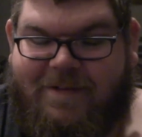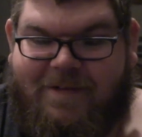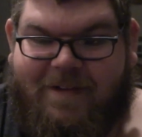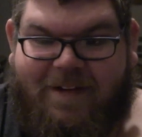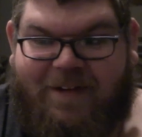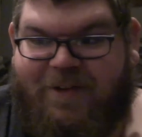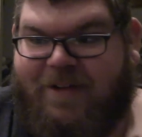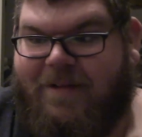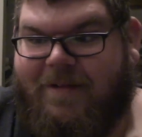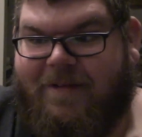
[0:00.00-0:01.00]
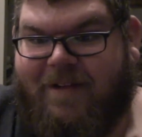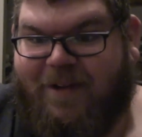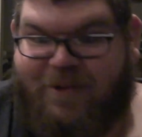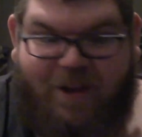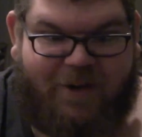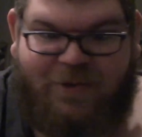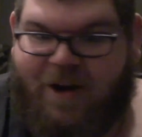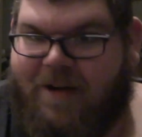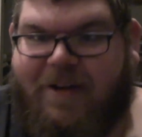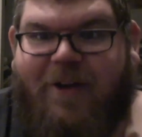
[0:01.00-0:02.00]
and it's like
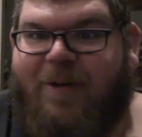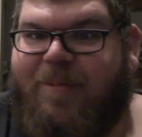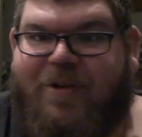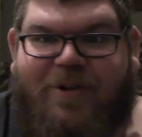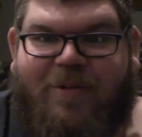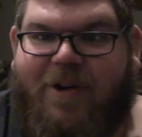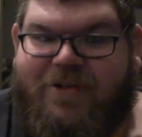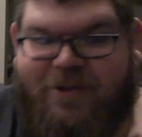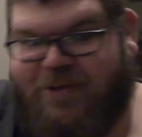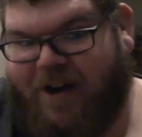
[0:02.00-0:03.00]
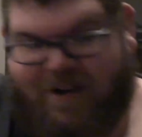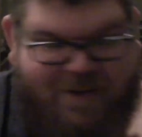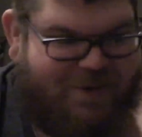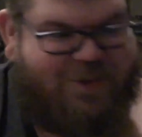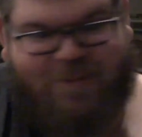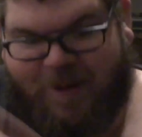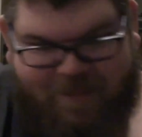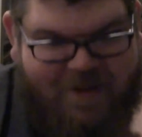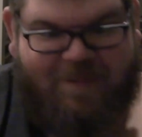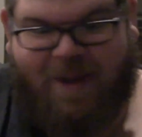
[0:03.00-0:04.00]
trying to go up under the washer and dryer. He's
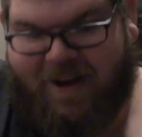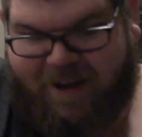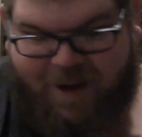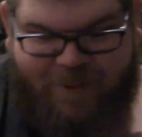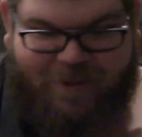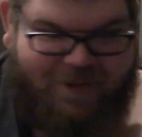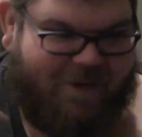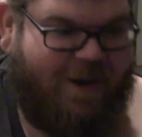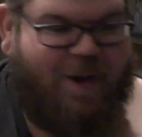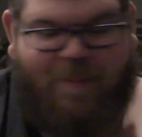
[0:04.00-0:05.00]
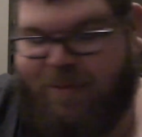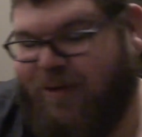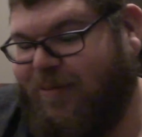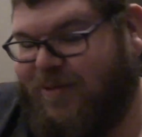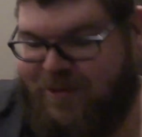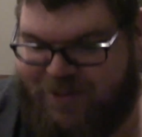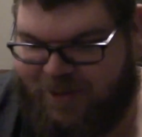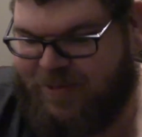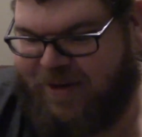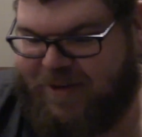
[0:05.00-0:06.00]
sweeping it back out with a broom and just
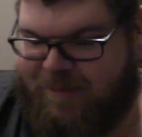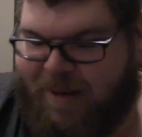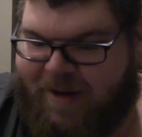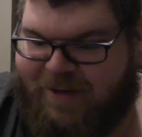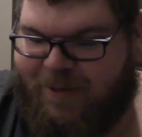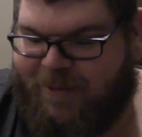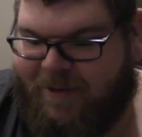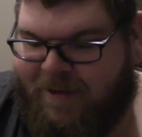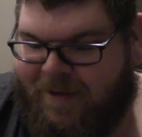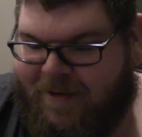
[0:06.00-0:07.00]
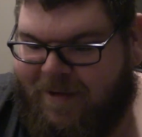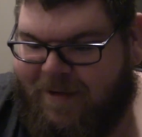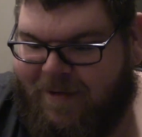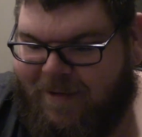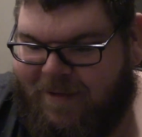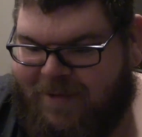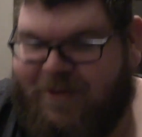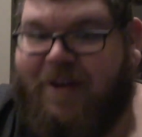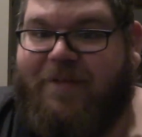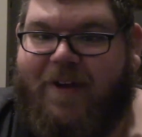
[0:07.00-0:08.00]
throws it out the back door.
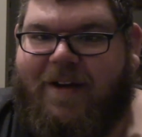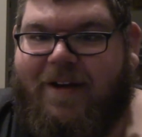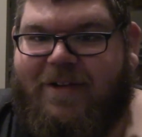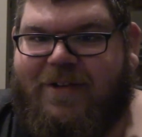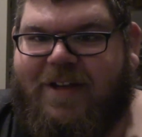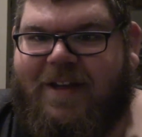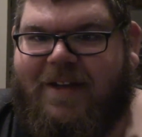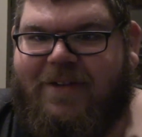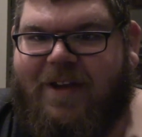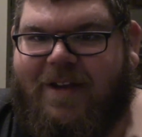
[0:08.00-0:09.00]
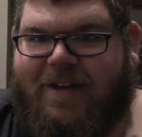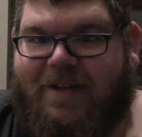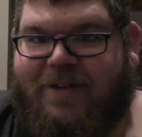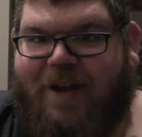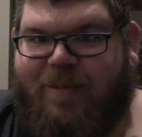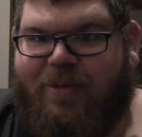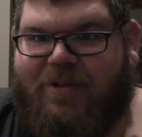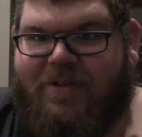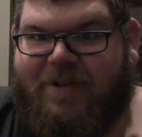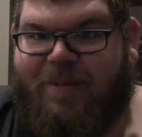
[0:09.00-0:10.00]
Then I find out it's a king snake and it's not
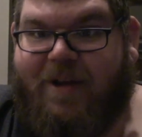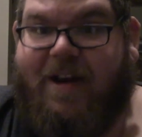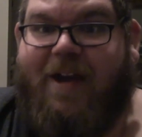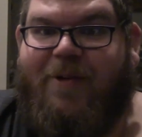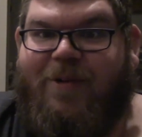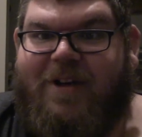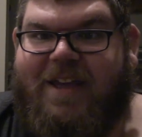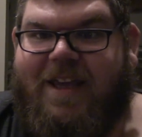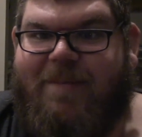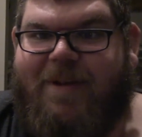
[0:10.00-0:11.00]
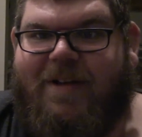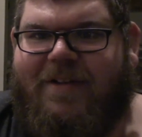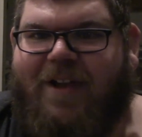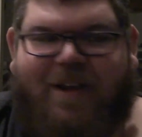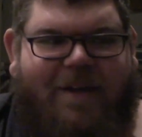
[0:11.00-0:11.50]
poisonous. I'm like, now I want to keep it. And he's like,